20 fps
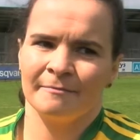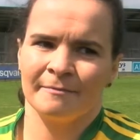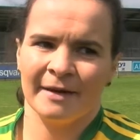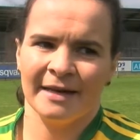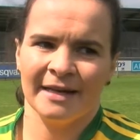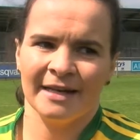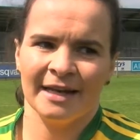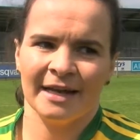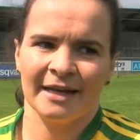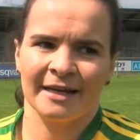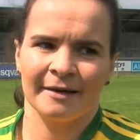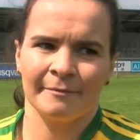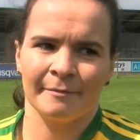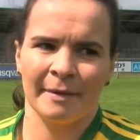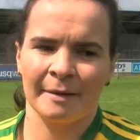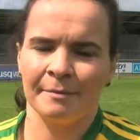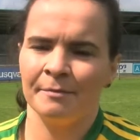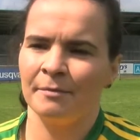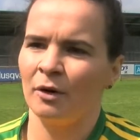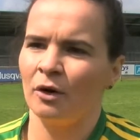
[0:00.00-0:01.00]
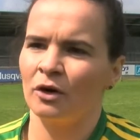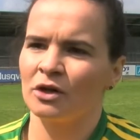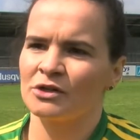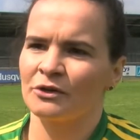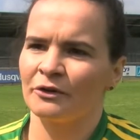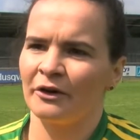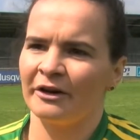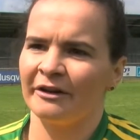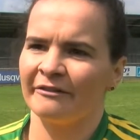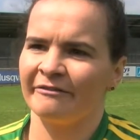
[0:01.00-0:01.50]
being like a big buzz
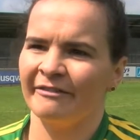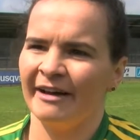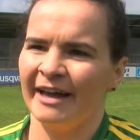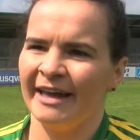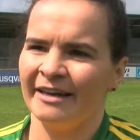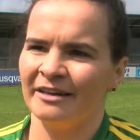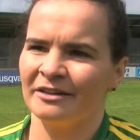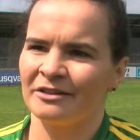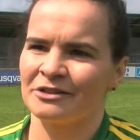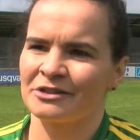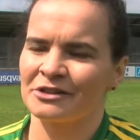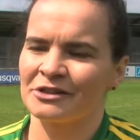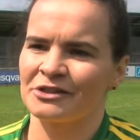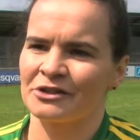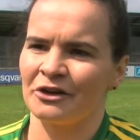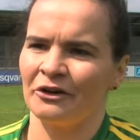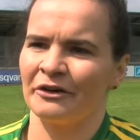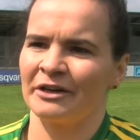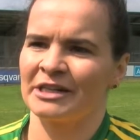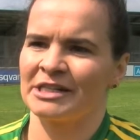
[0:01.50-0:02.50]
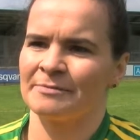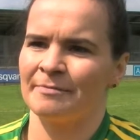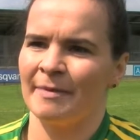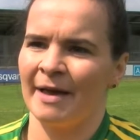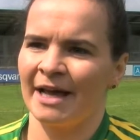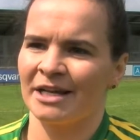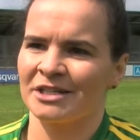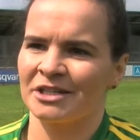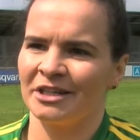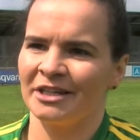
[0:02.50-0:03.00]
around the final is just something
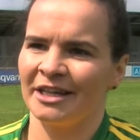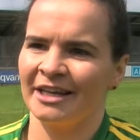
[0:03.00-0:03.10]
special.